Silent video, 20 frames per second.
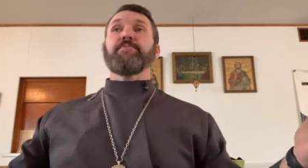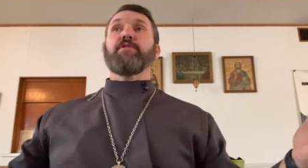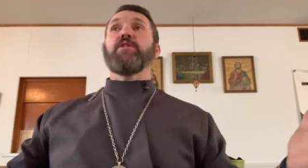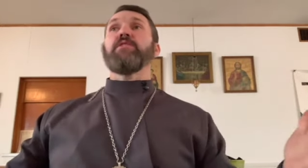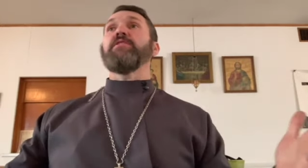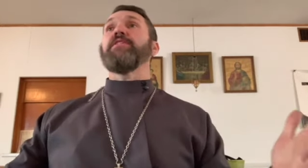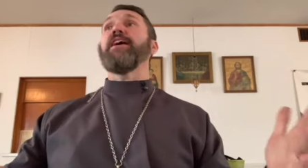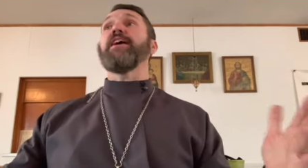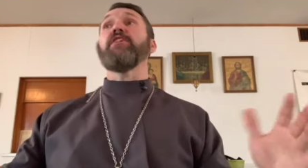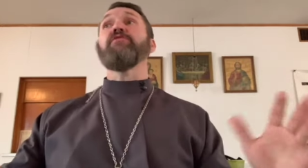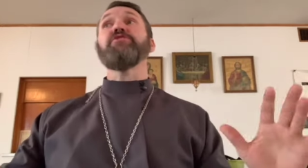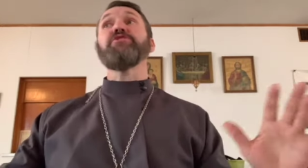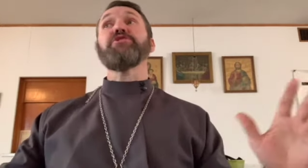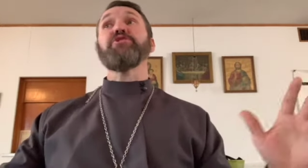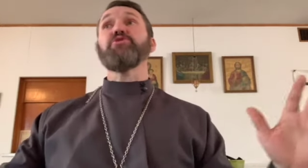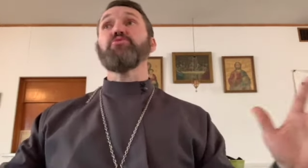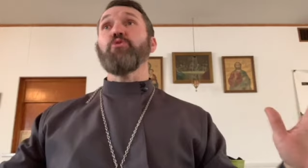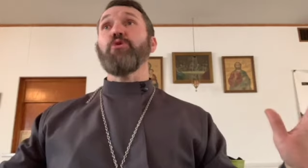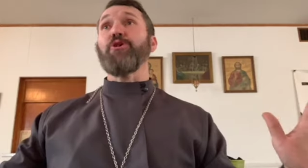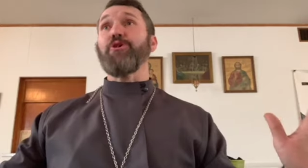None of us
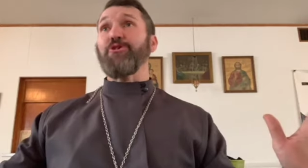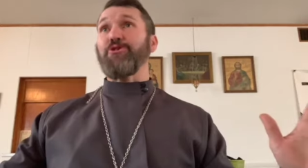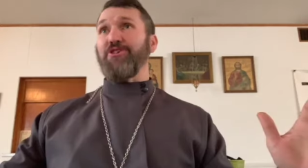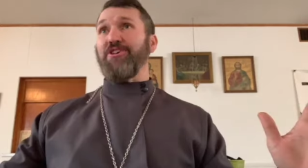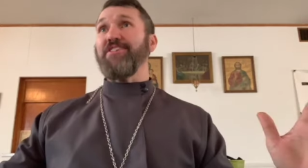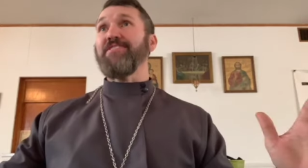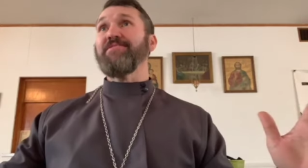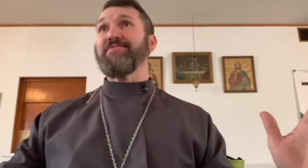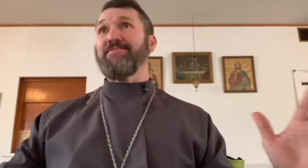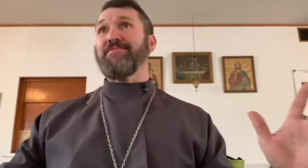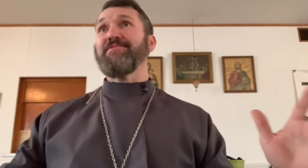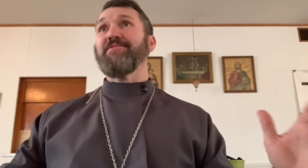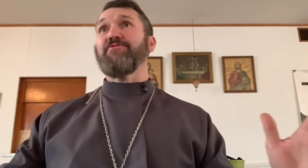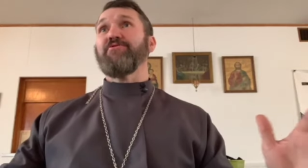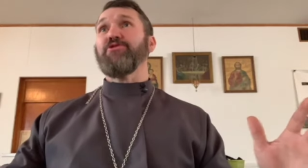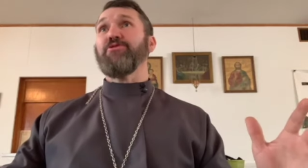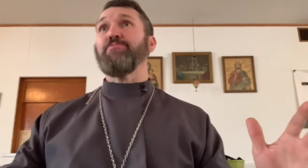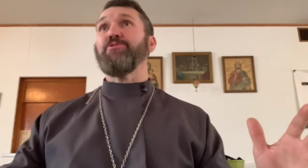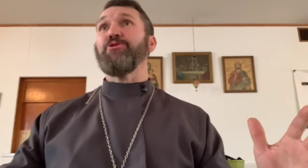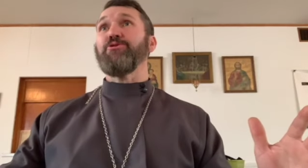is worthy of
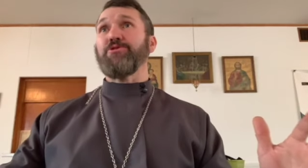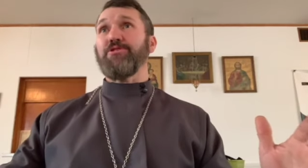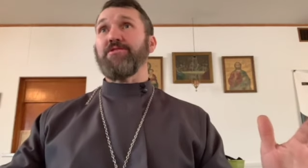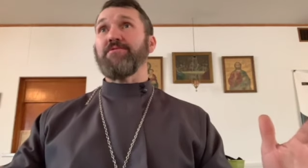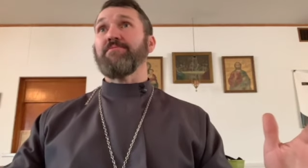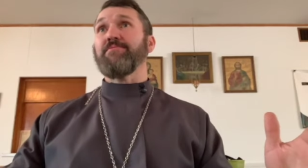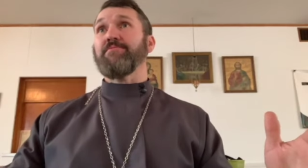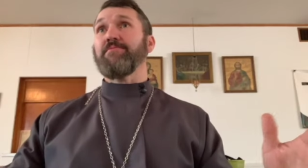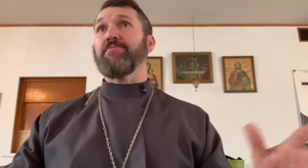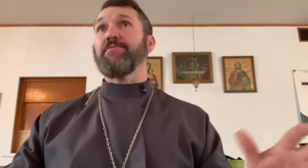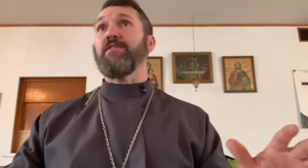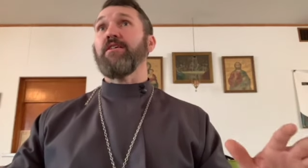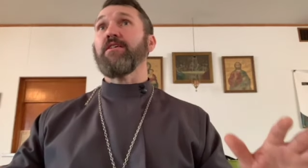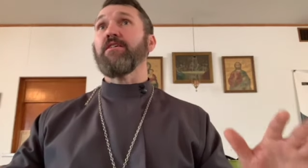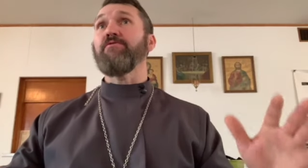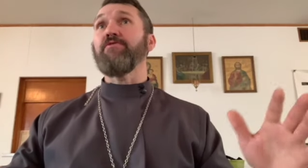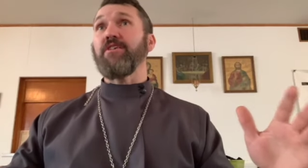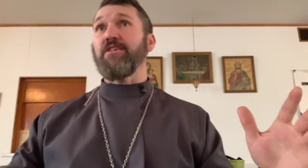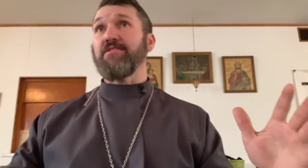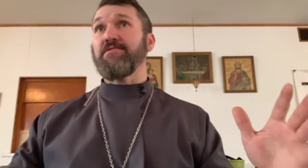communion, none
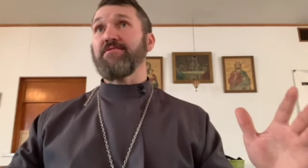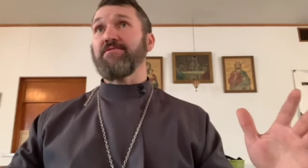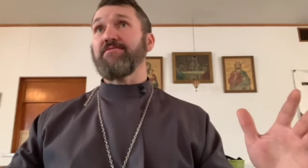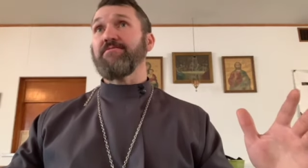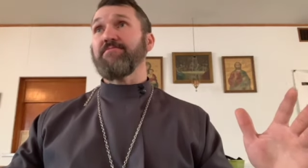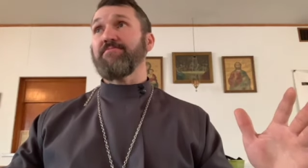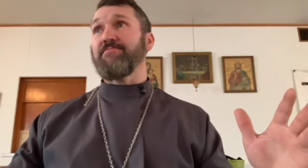of us,